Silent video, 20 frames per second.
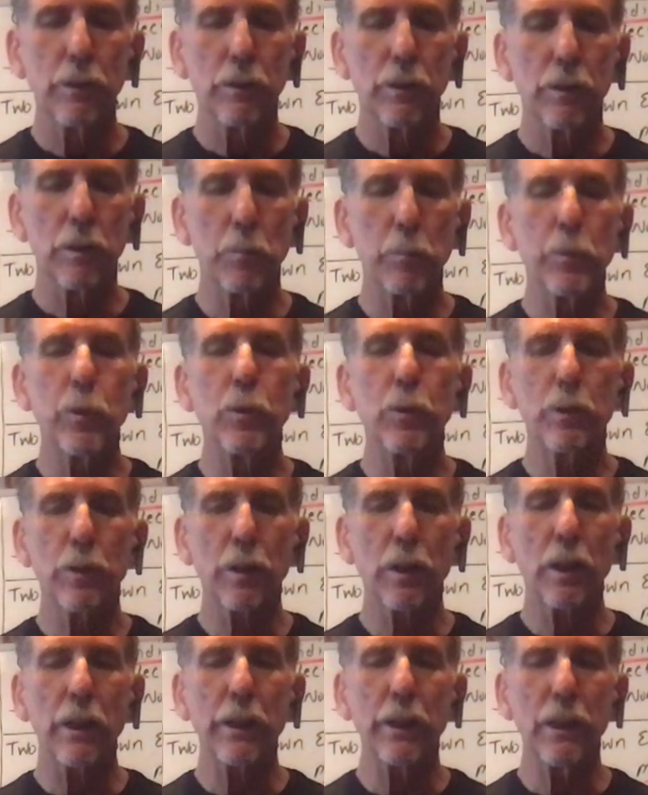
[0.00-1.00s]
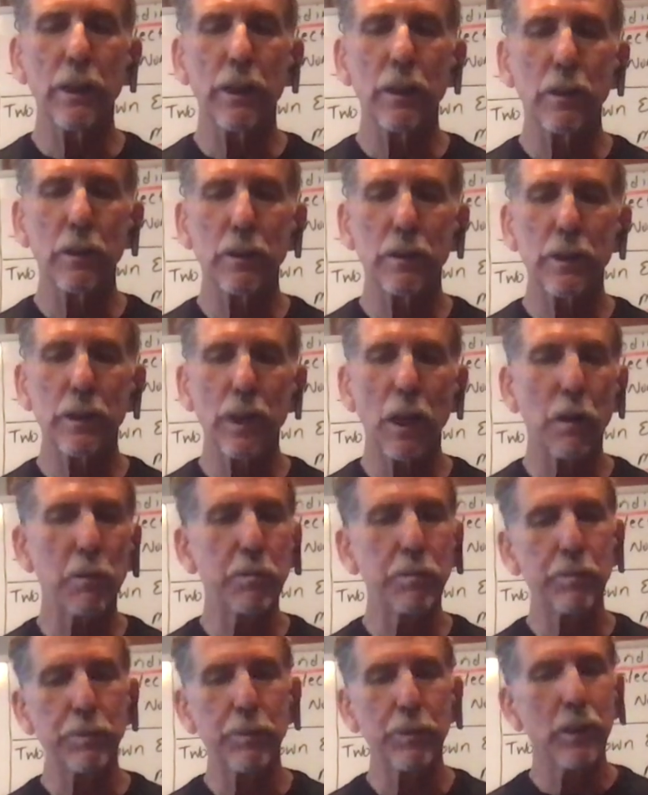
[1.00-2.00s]
computer cleaning stuff,
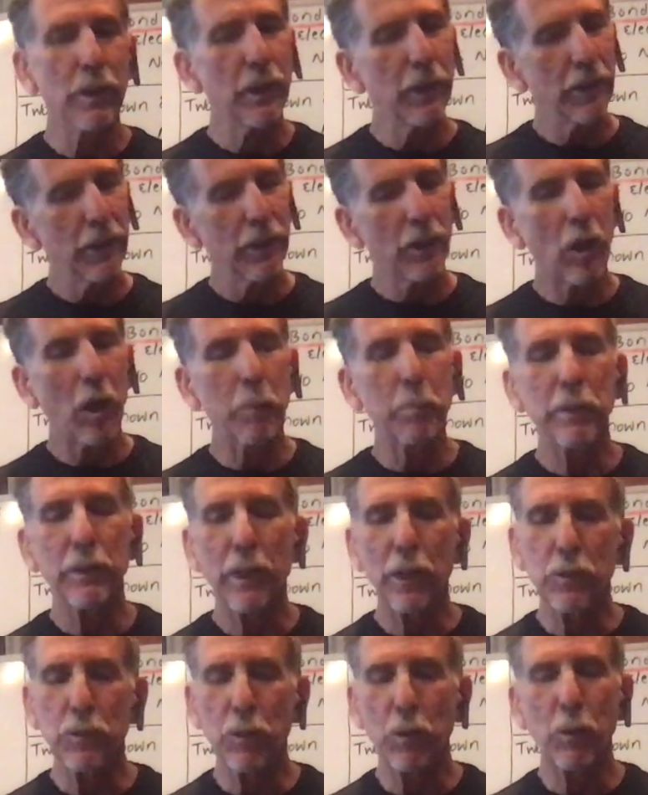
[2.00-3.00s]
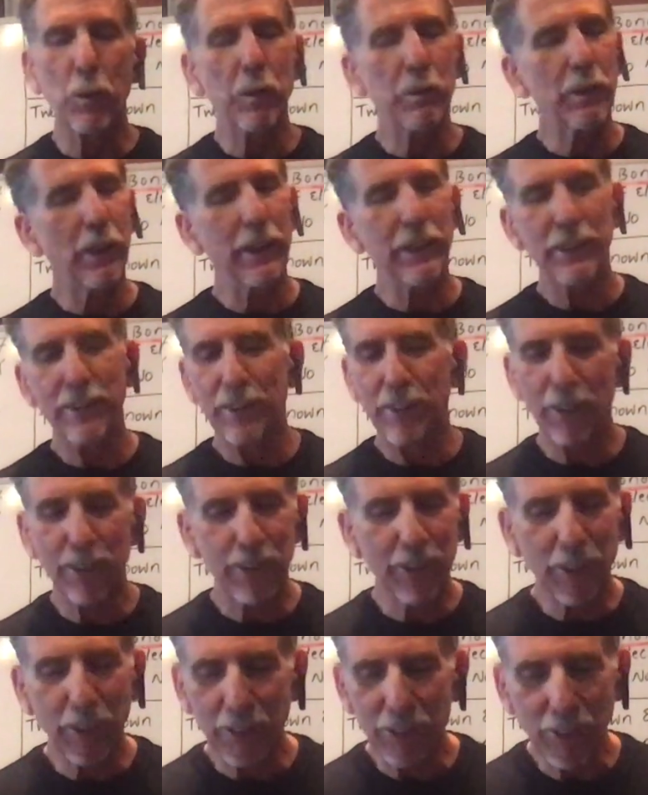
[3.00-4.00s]
carbon
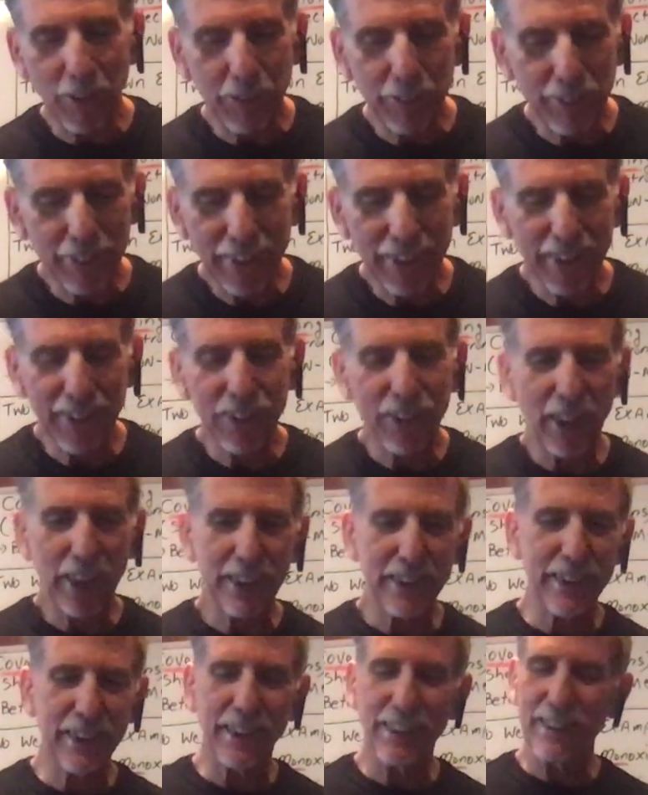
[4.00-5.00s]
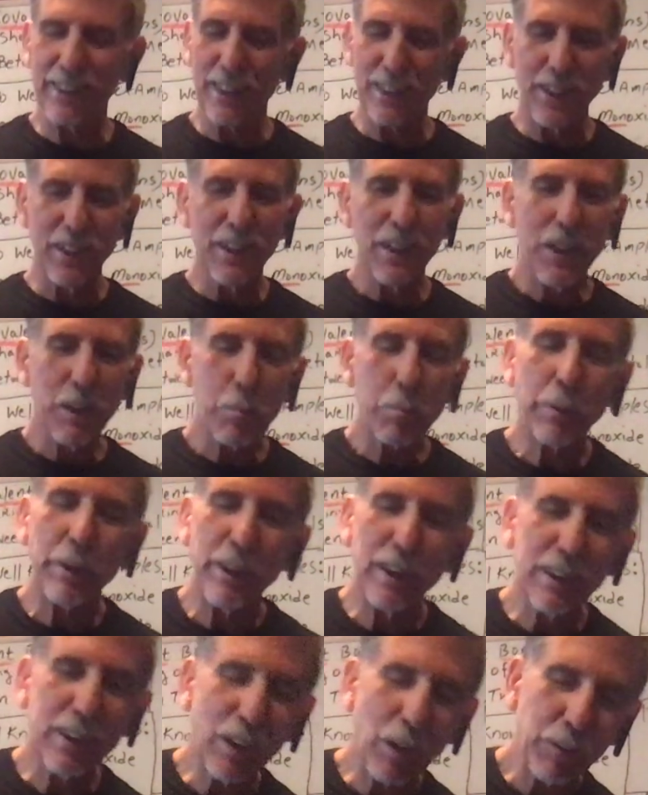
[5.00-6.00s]
tetrachloride, don't ingest this and
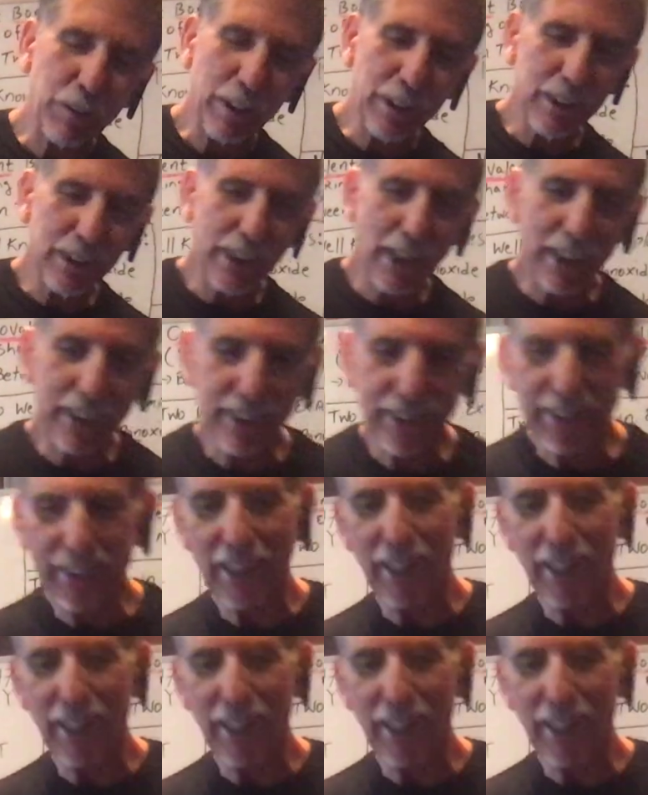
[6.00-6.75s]
please don't ingest